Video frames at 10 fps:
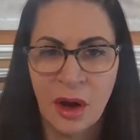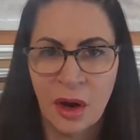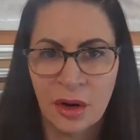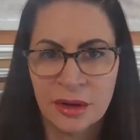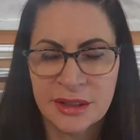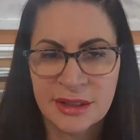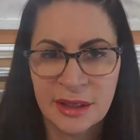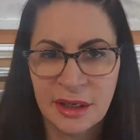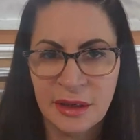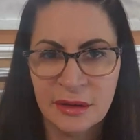our
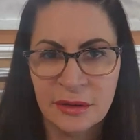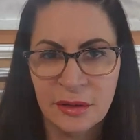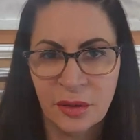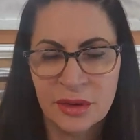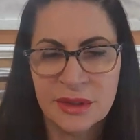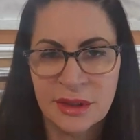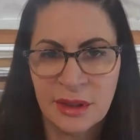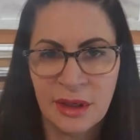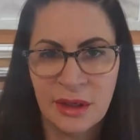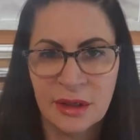city, your
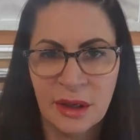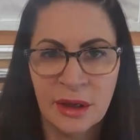city,